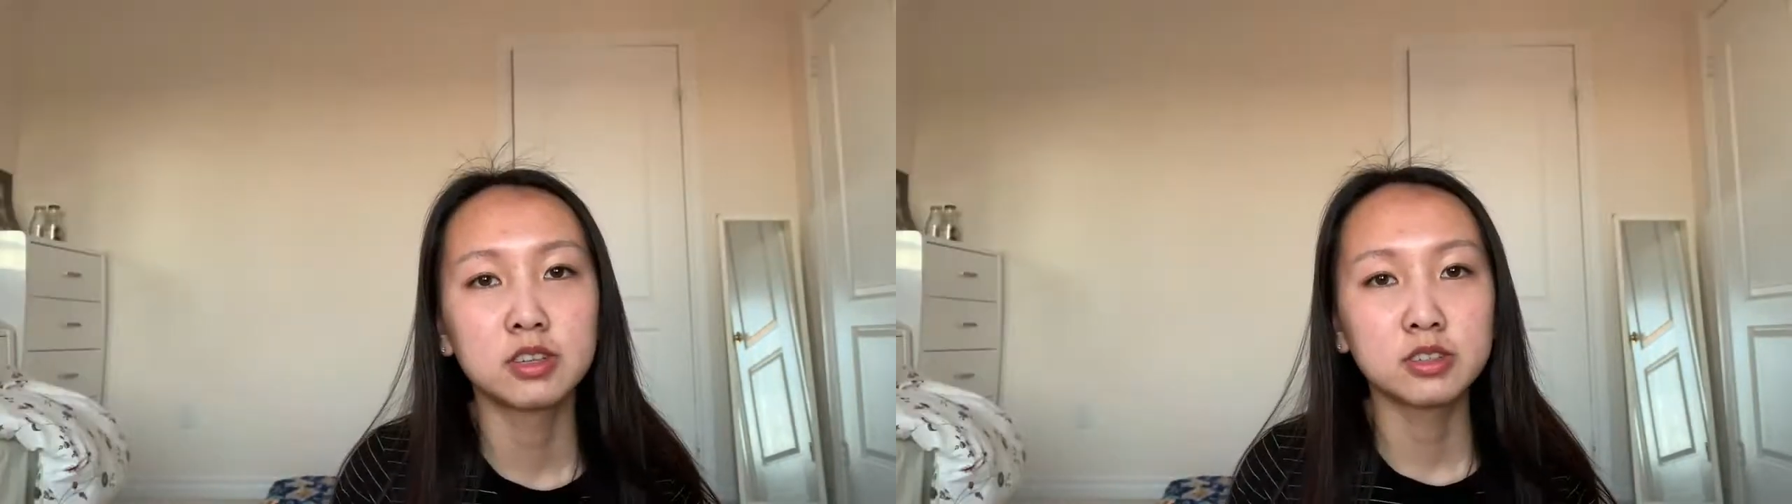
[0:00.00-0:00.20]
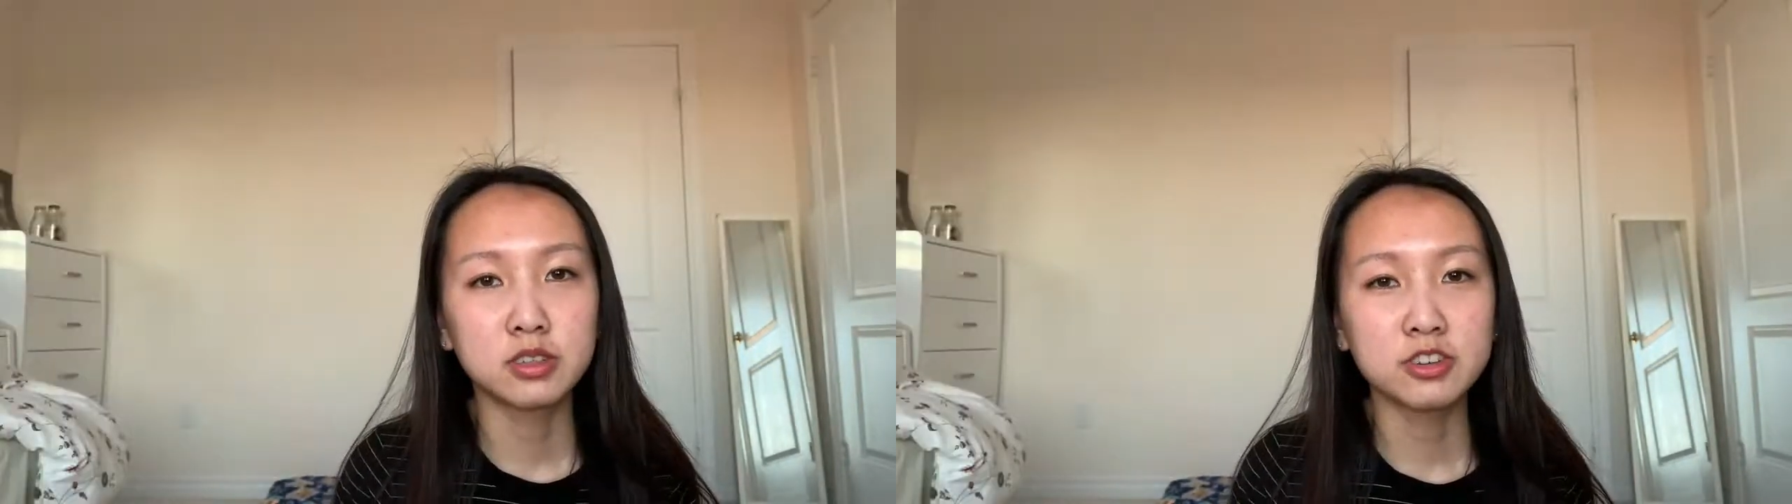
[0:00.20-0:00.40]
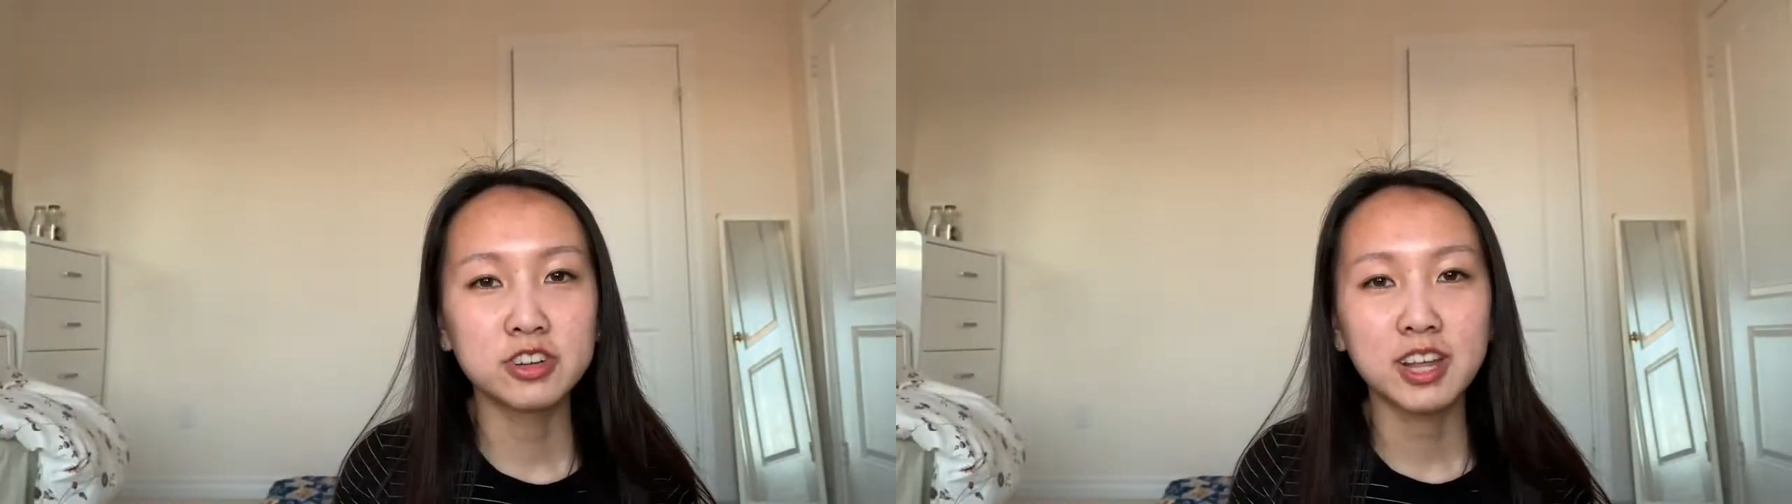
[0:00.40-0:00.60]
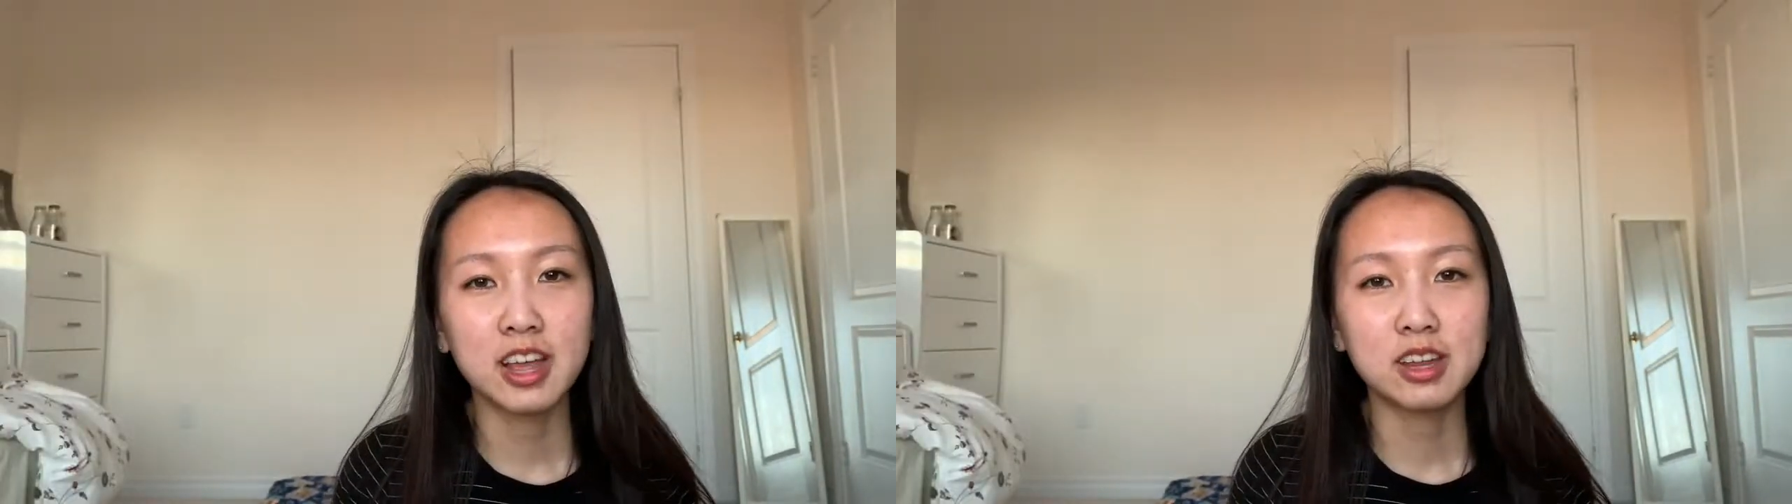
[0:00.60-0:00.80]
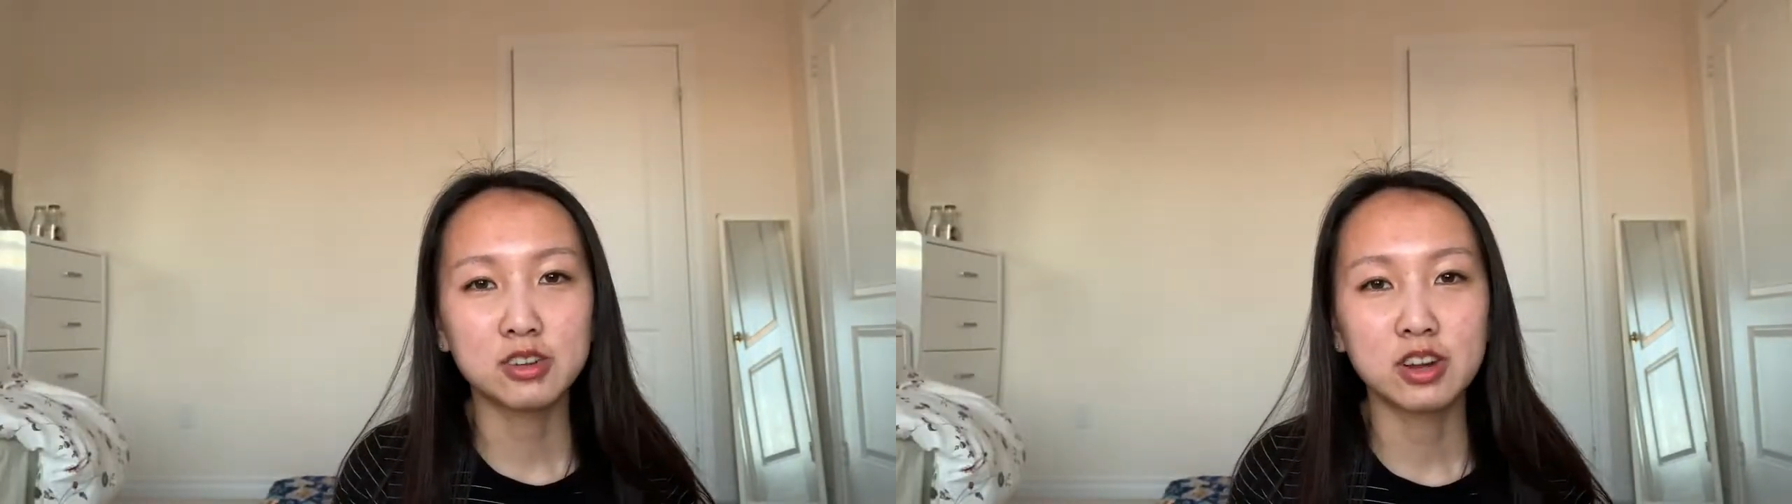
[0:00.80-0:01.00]
So usually
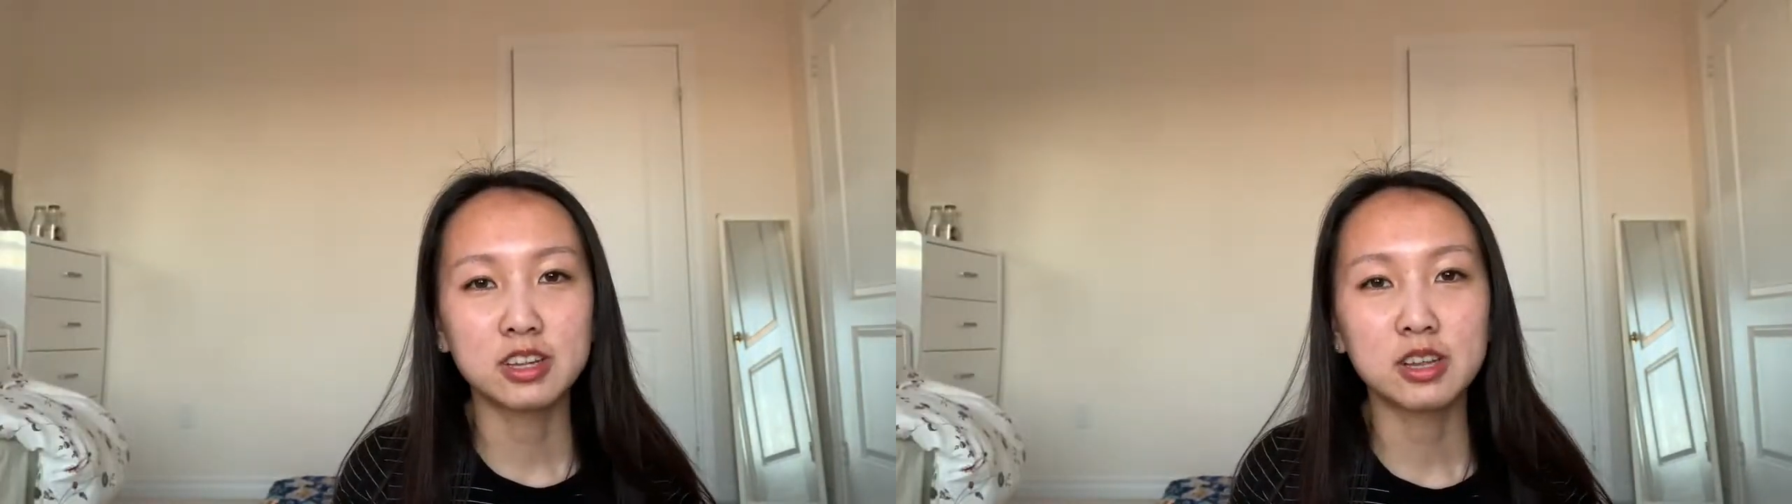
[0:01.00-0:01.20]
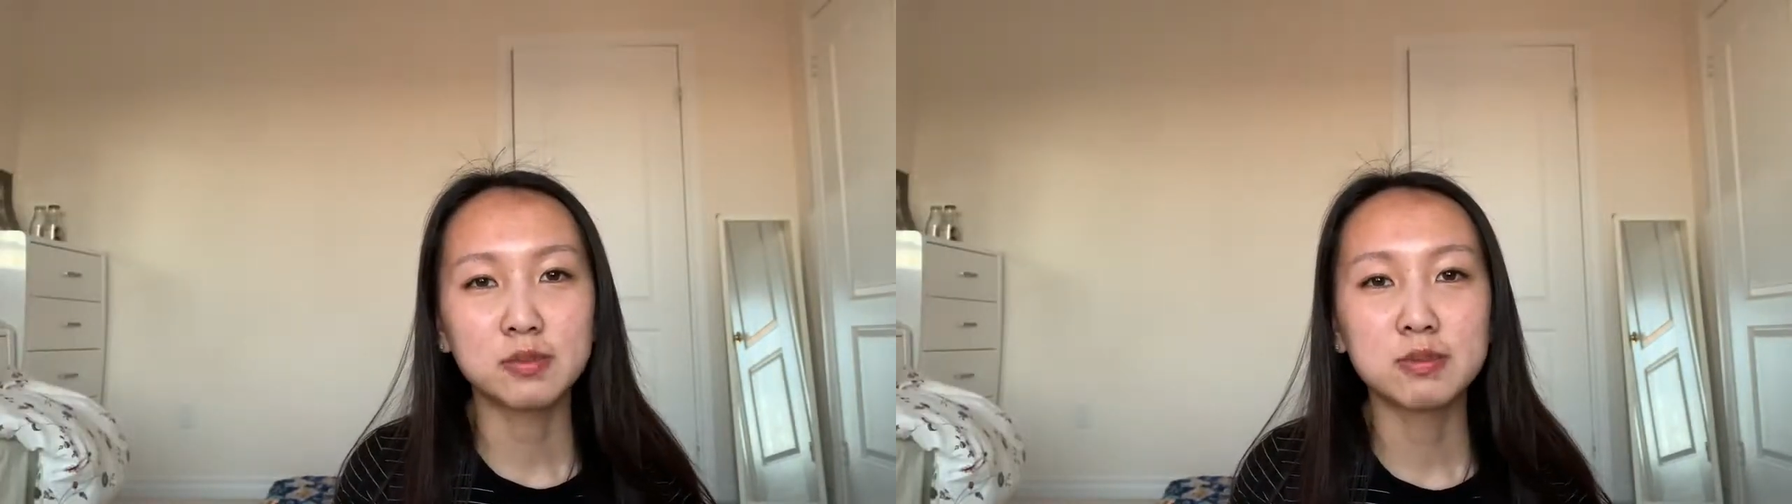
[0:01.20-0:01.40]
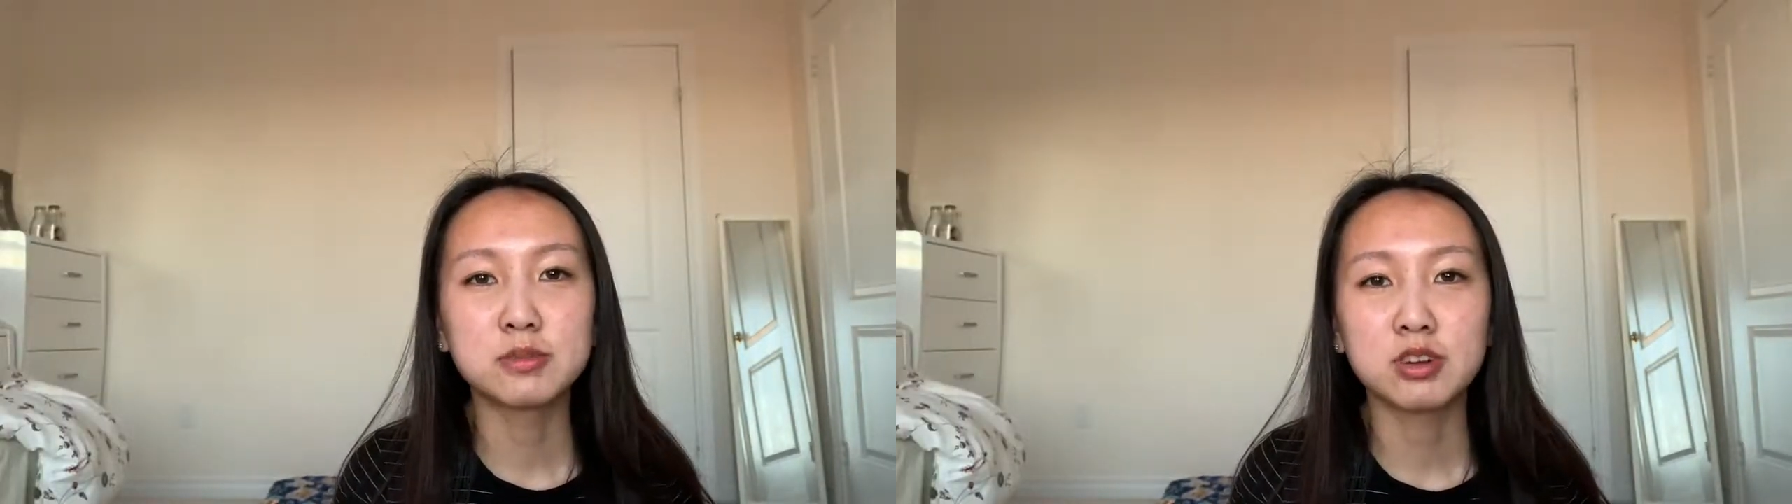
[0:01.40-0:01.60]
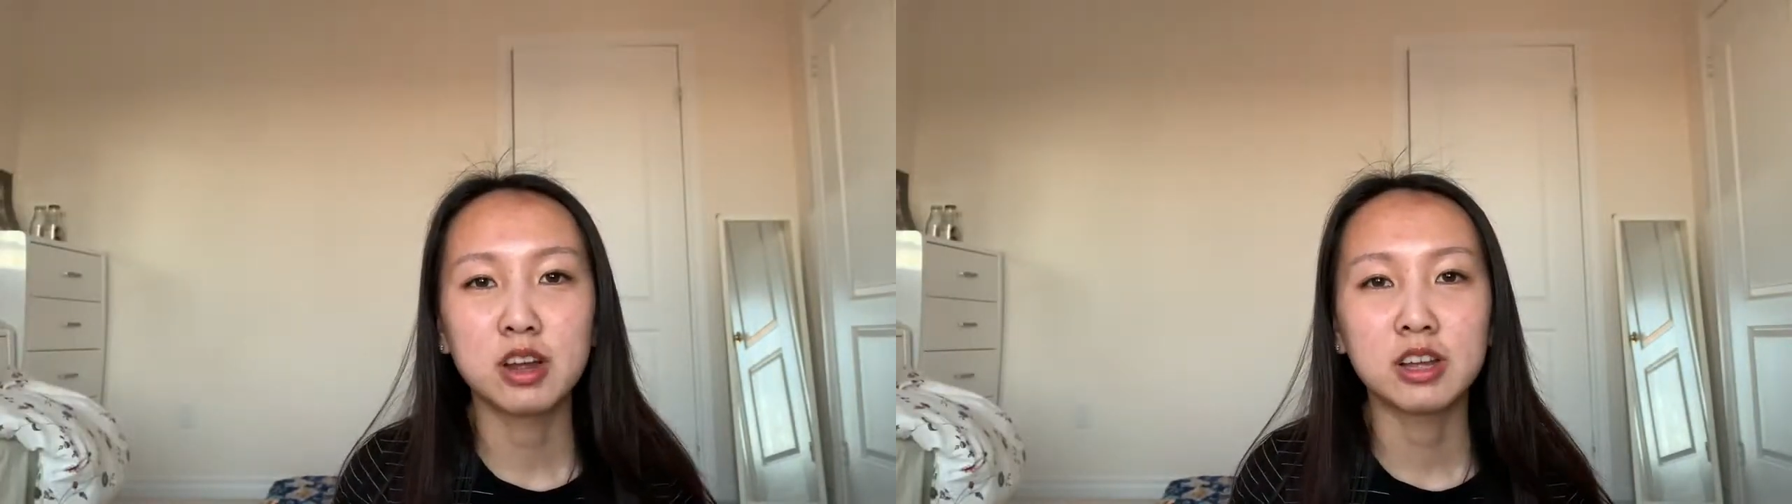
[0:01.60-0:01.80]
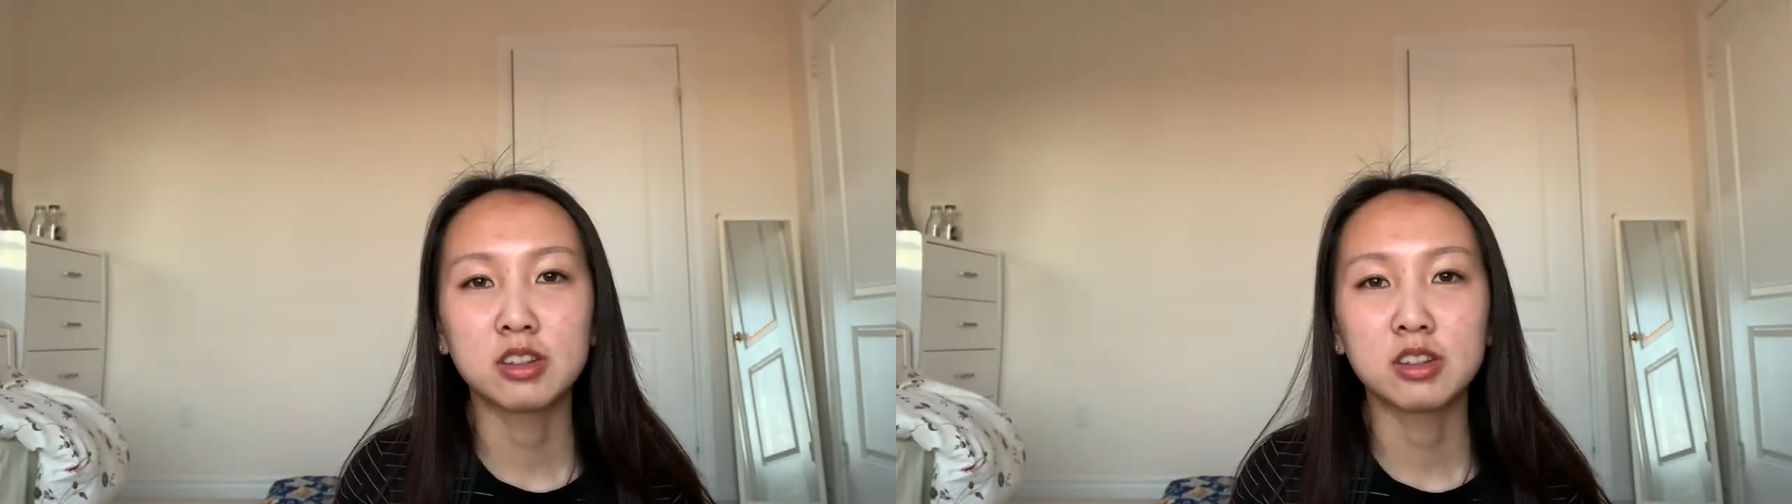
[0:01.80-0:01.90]
I try to keep them dry